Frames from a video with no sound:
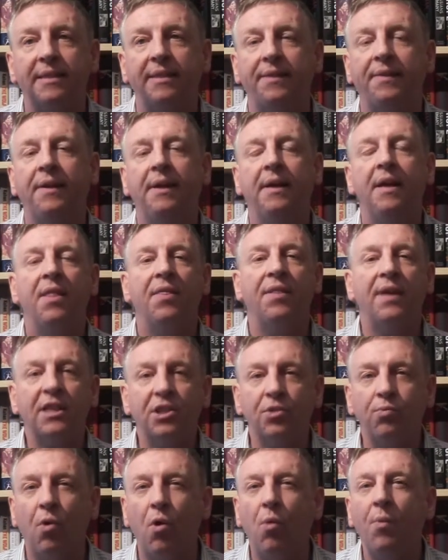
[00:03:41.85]
and
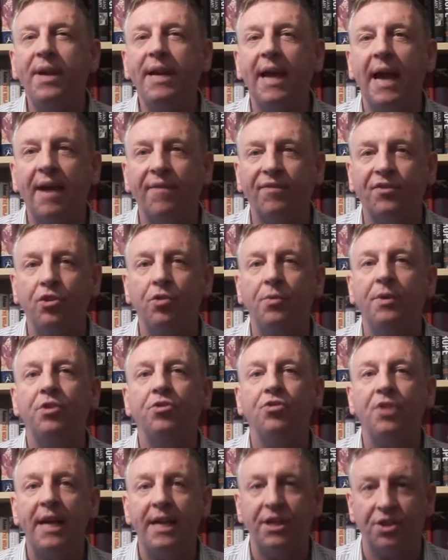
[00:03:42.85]
that's what we have to
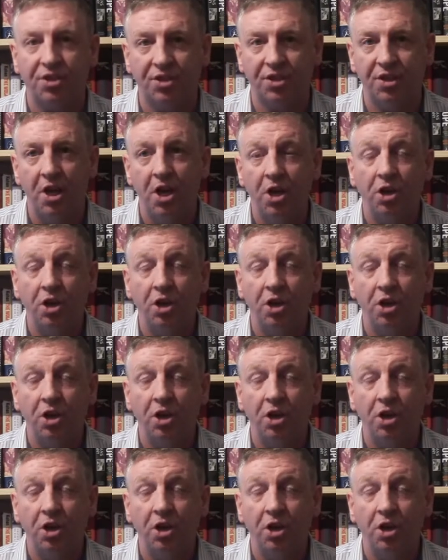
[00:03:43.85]
address.